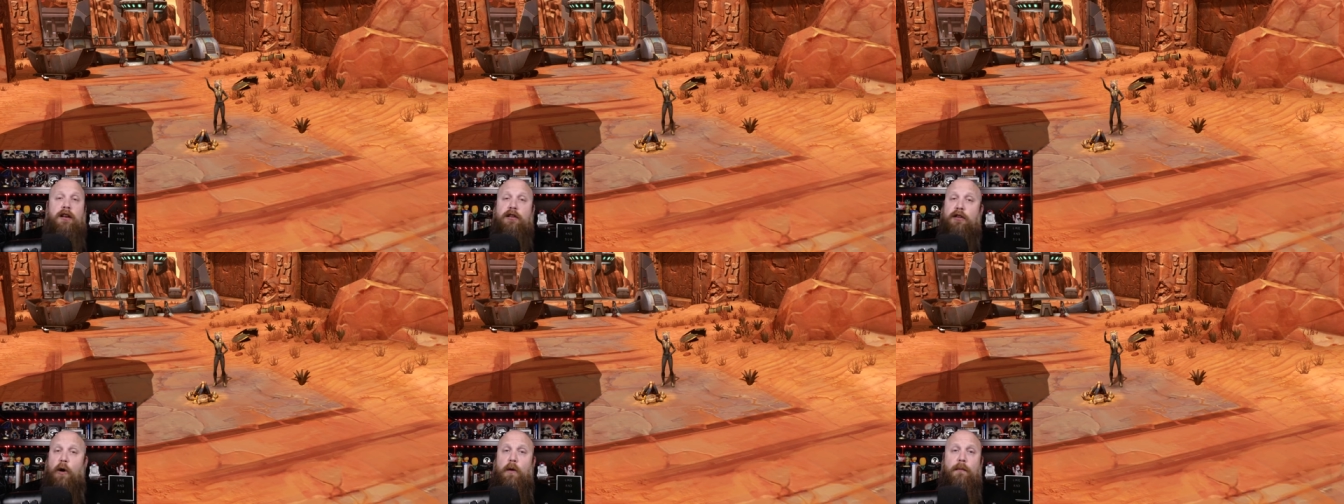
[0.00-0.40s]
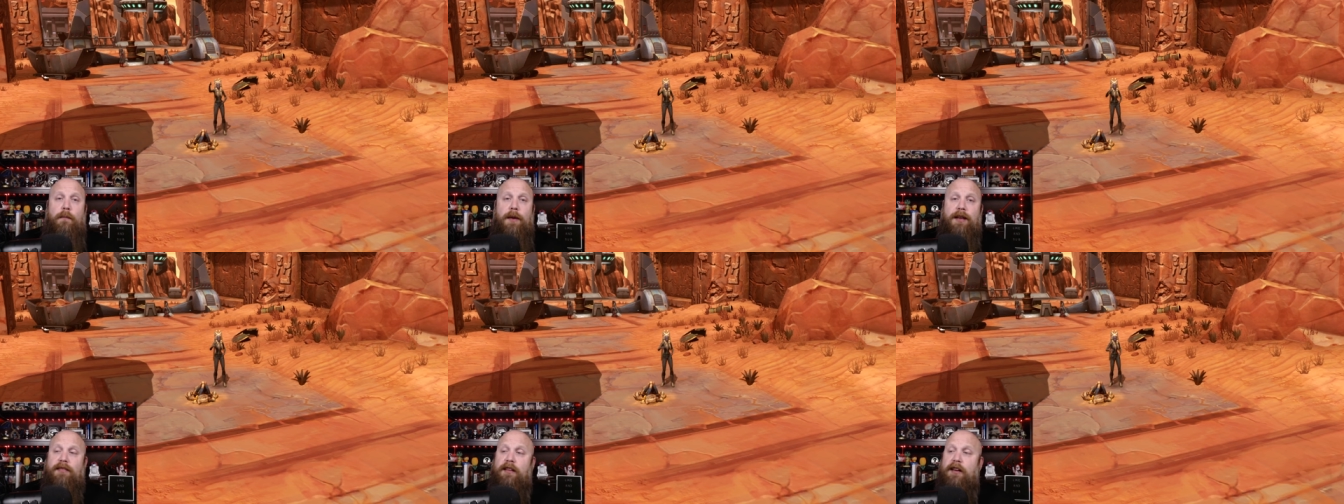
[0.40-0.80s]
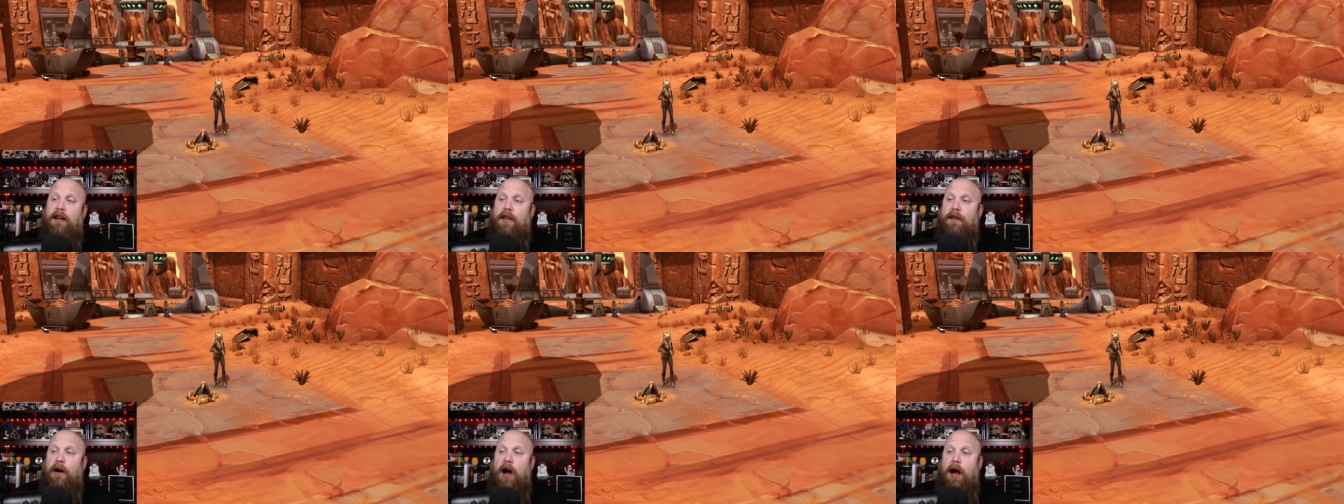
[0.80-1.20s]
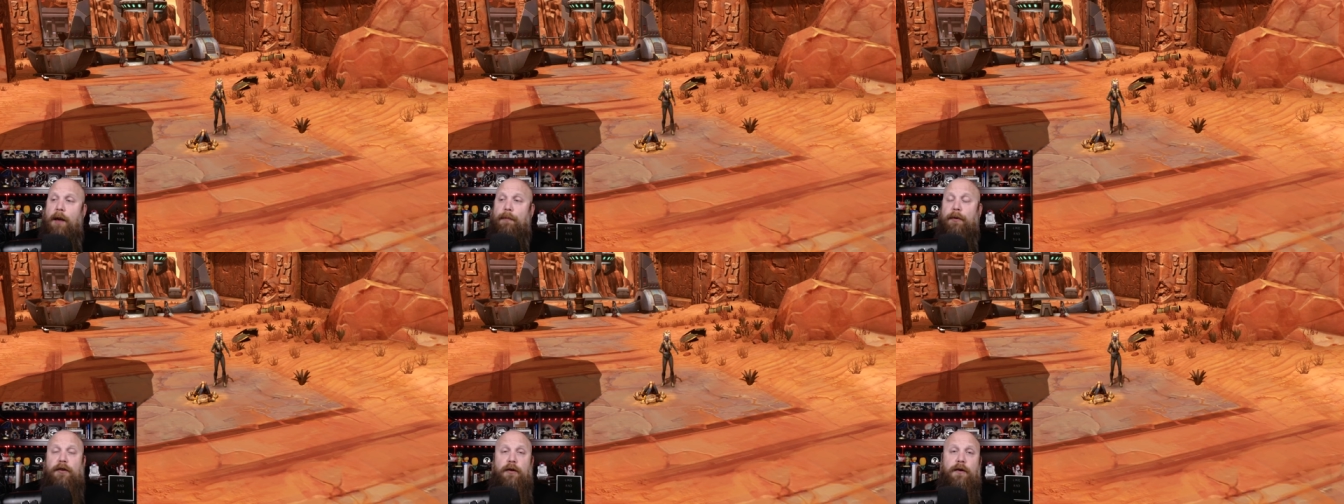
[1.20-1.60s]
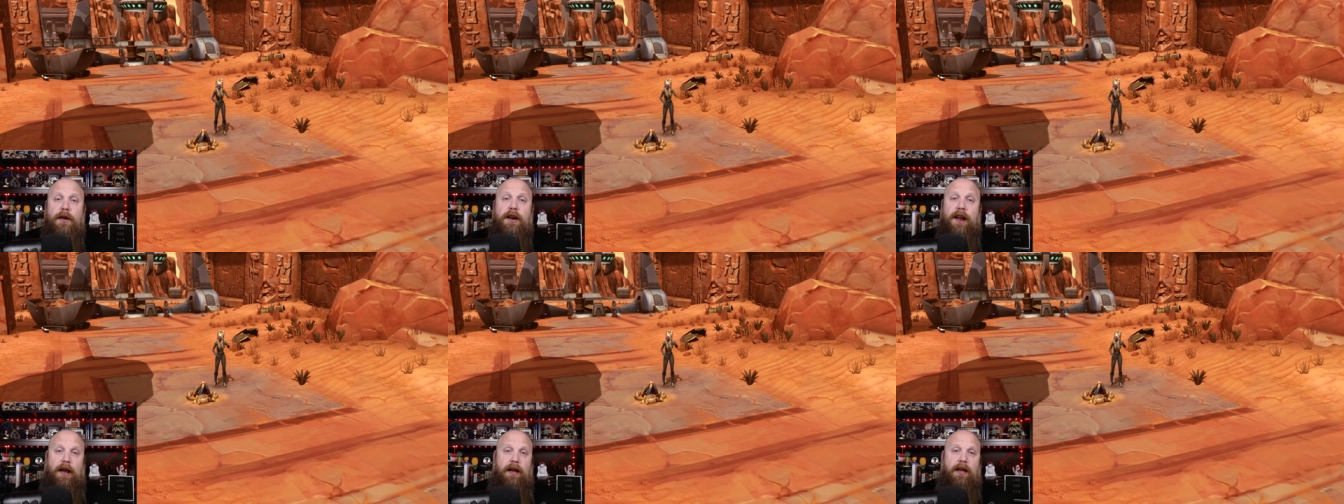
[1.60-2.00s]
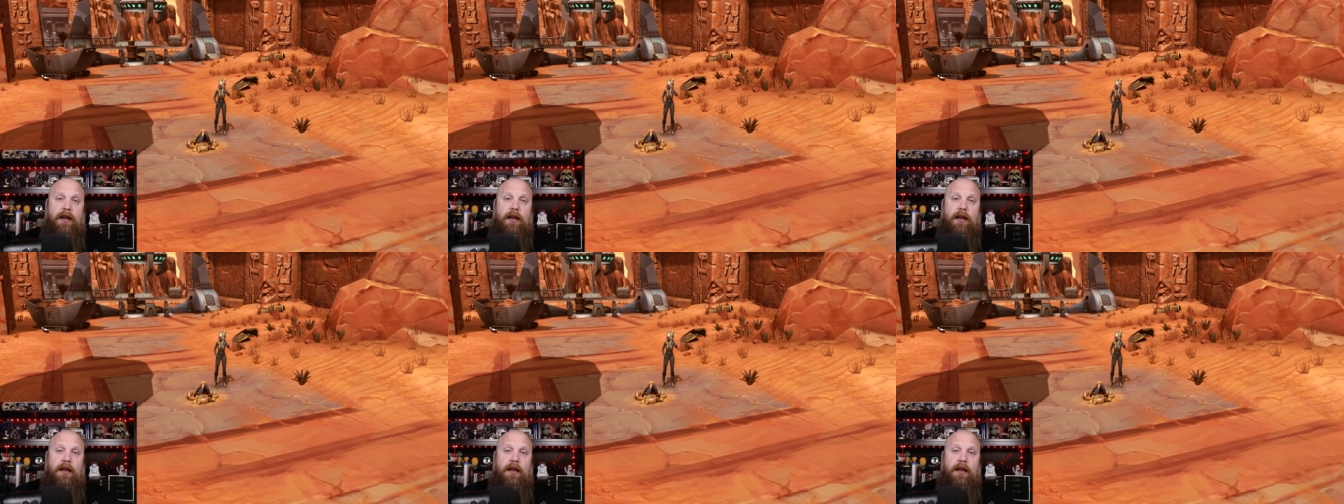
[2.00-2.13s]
Don't miss another opportunity